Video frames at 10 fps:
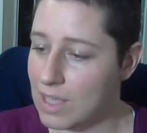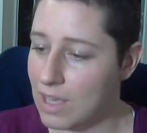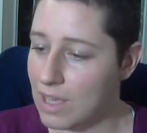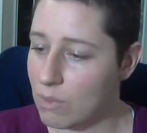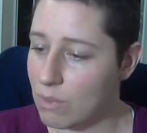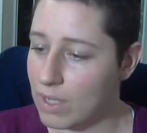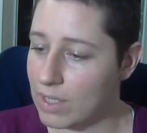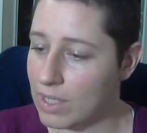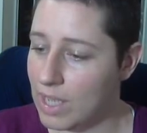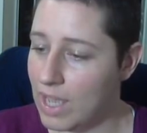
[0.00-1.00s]
the other
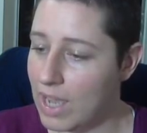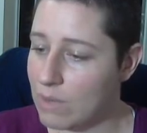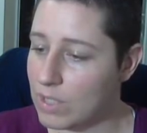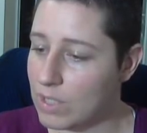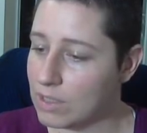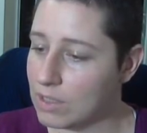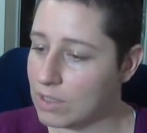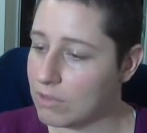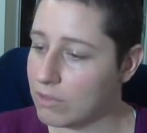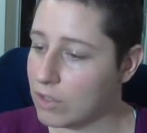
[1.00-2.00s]
one, and we can
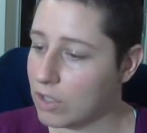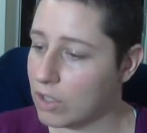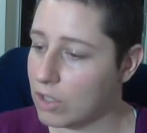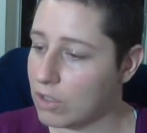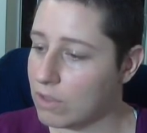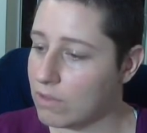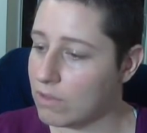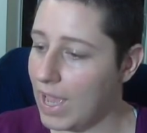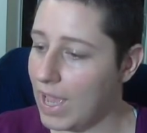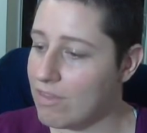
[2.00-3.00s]
look for a
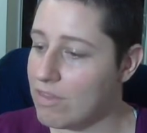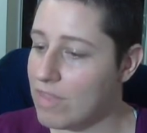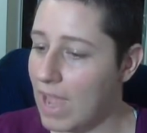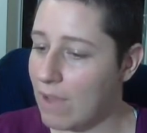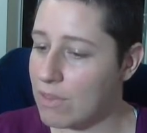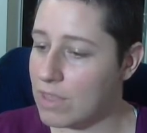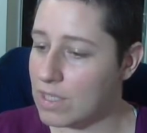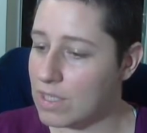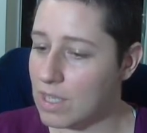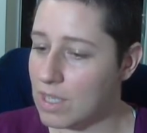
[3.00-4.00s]
curve. And now
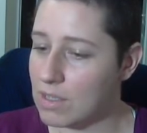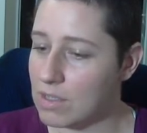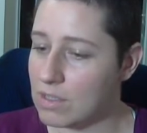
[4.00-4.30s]
this